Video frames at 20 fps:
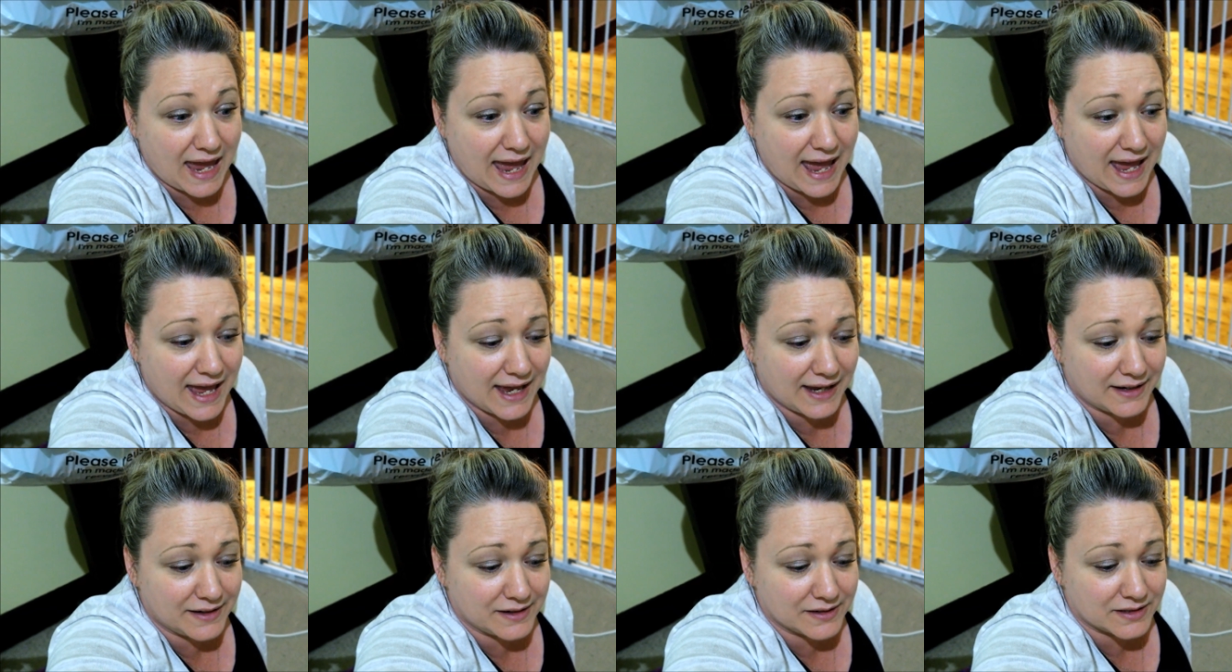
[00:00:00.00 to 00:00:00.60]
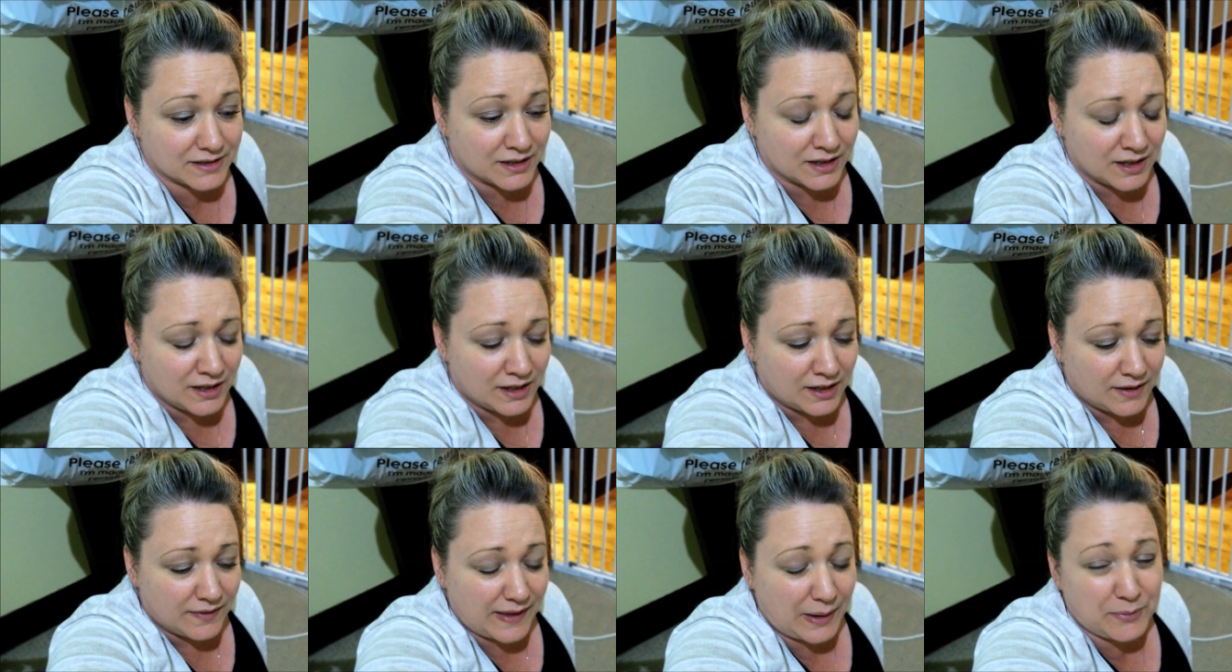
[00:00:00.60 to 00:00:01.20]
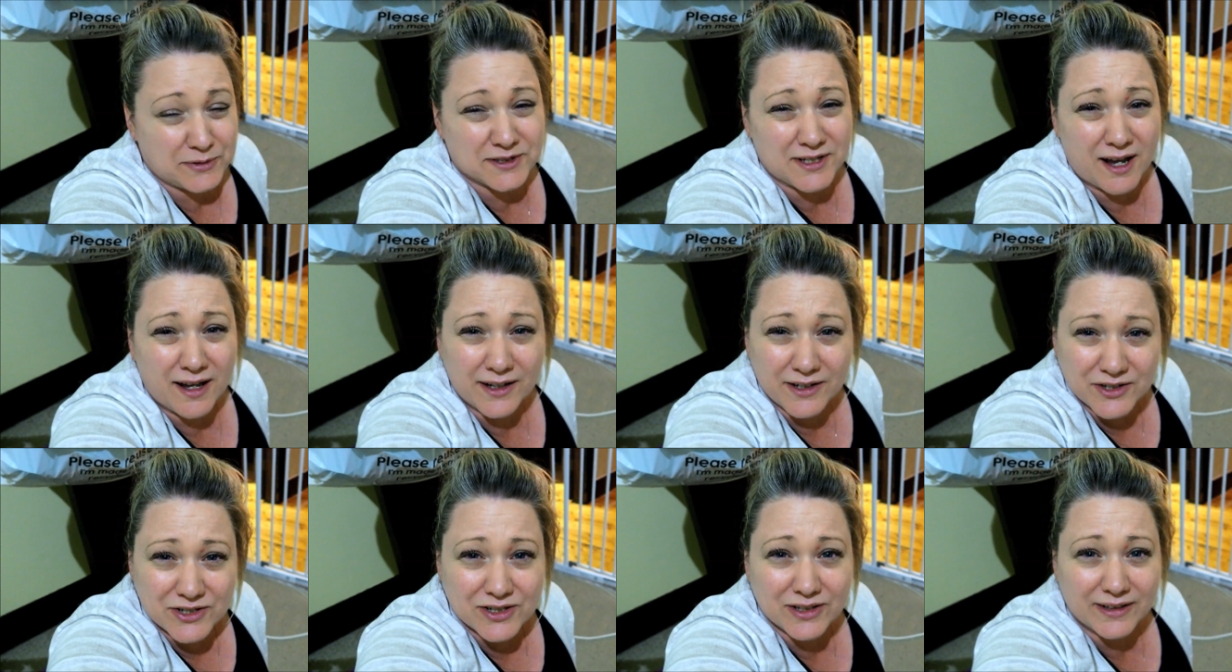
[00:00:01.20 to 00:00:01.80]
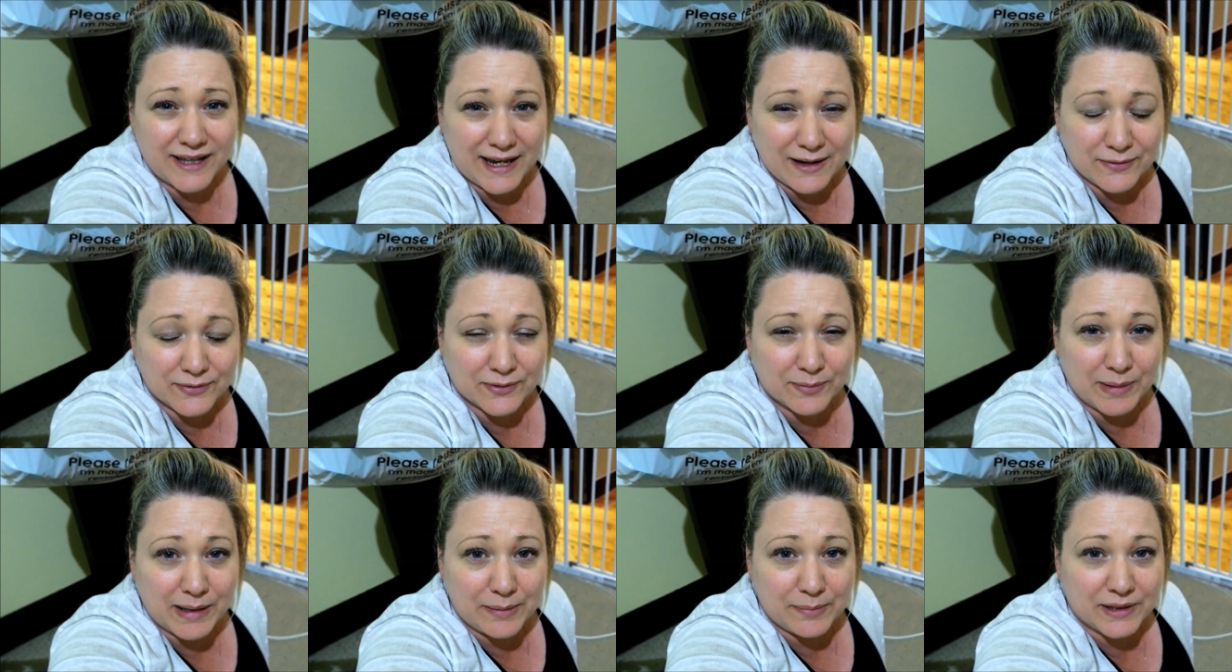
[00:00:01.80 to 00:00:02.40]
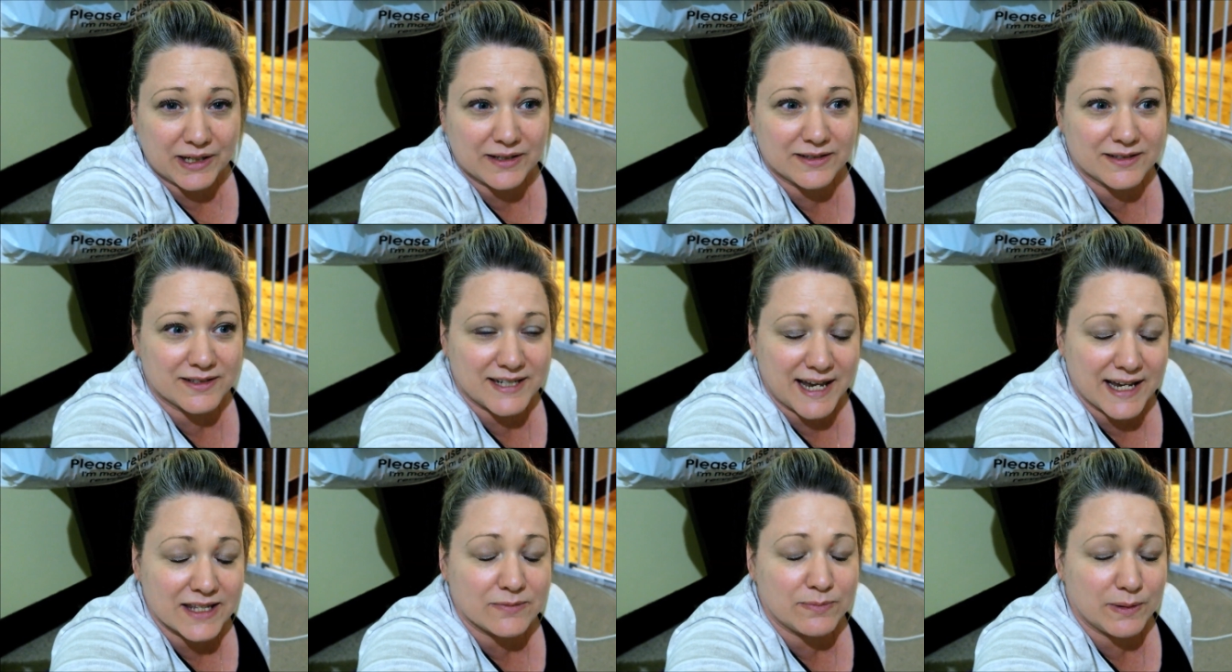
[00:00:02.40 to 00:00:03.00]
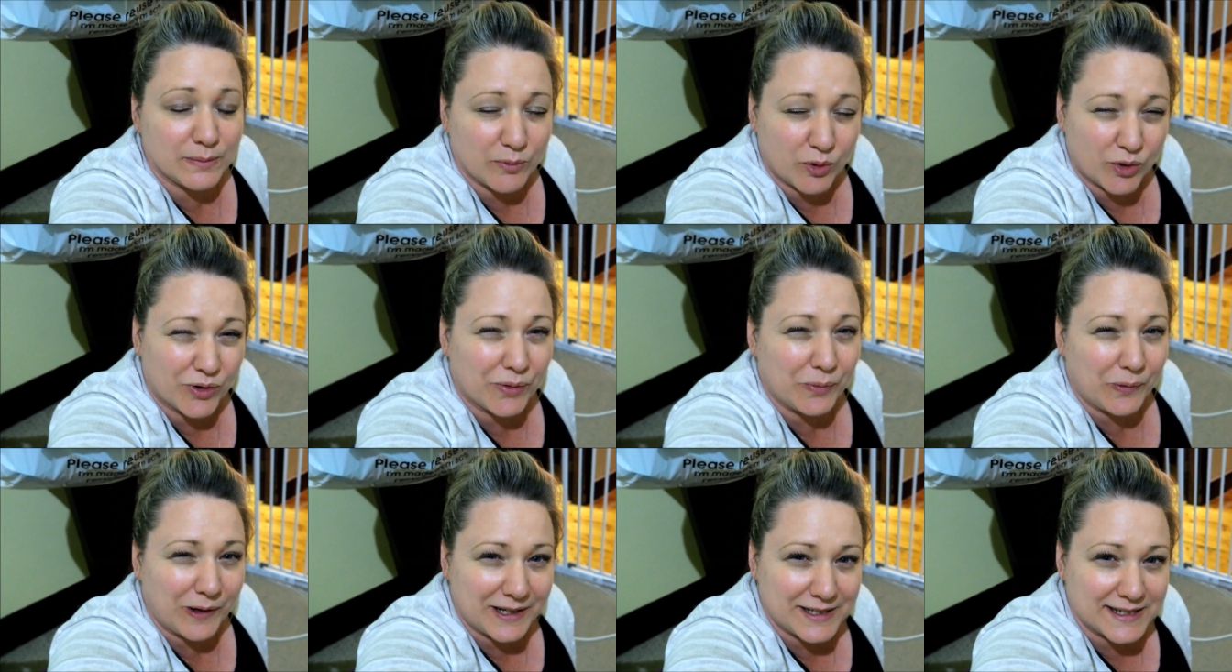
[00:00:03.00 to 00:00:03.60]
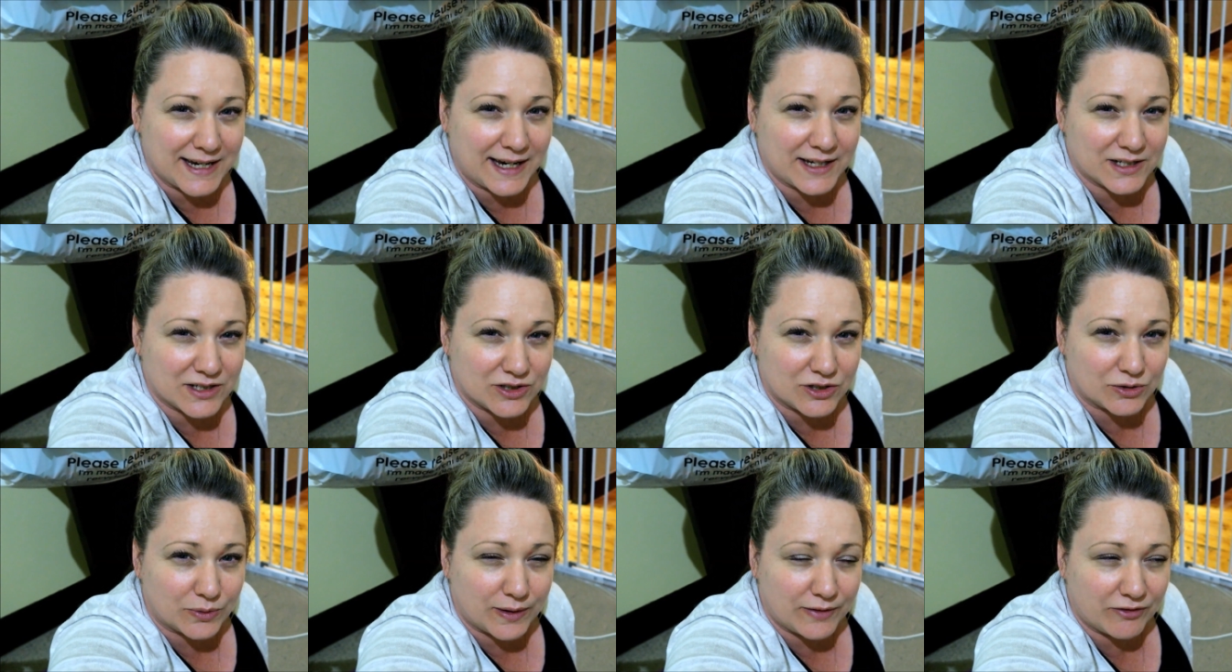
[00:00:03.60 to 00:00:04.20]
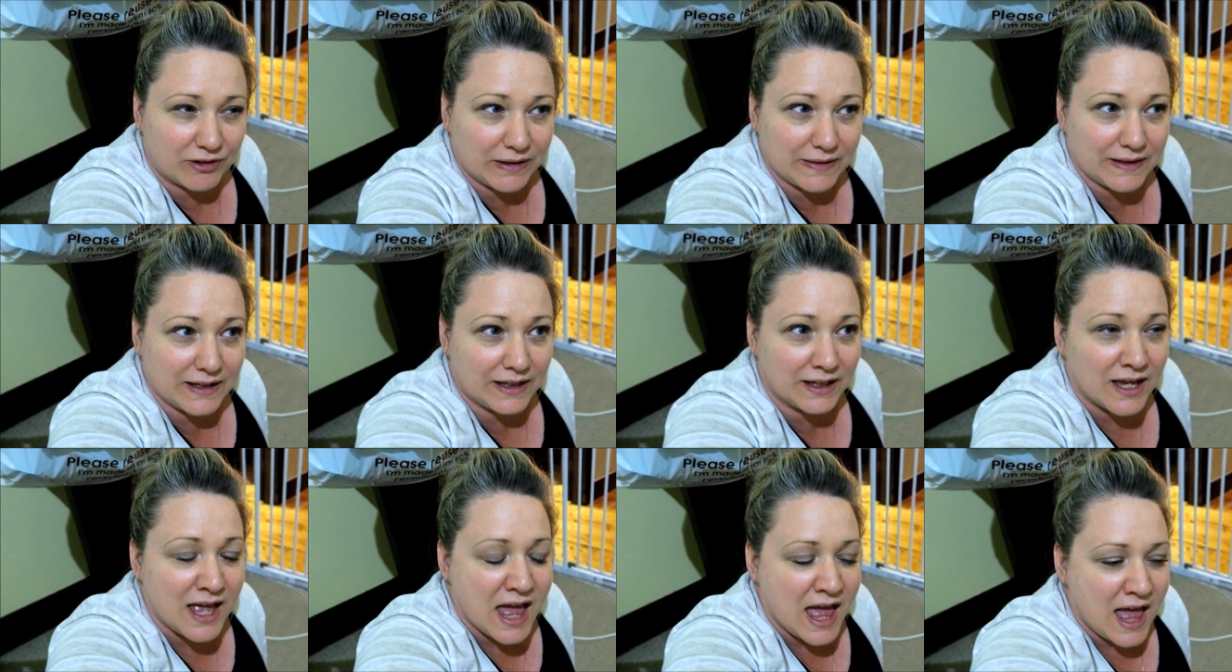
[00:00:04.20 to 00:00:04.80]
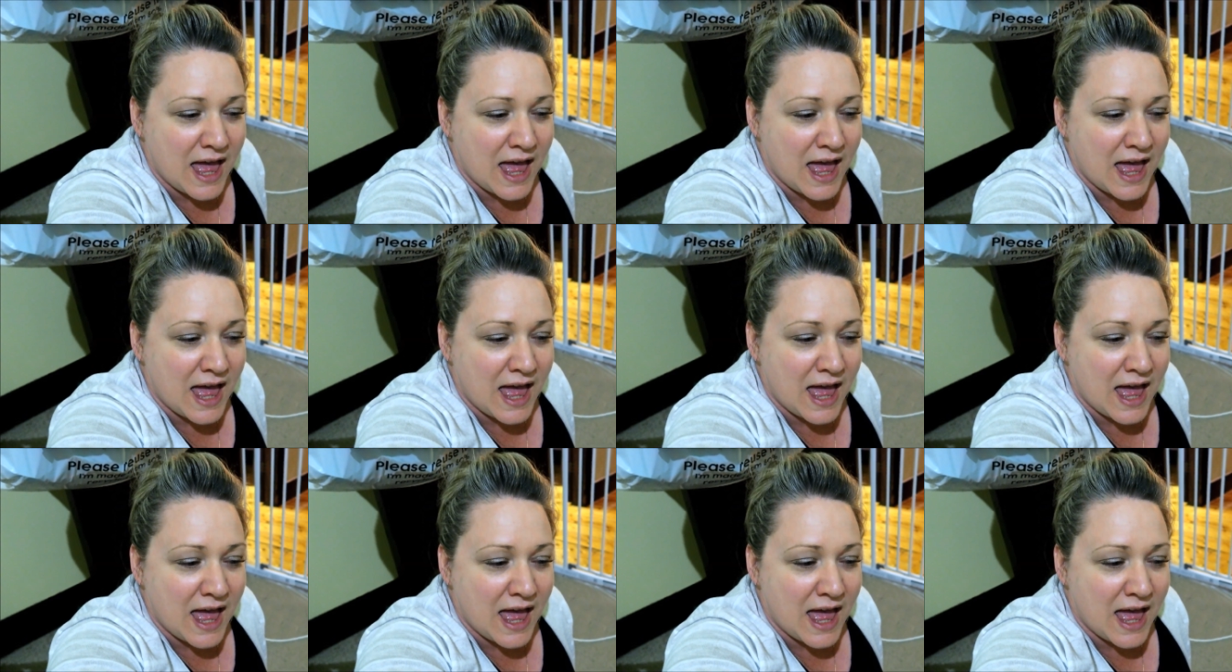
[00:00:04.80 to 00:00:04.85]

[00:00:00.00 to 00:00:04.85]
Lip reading: and that was kind of too late for me because it takes me more than one day to do everything,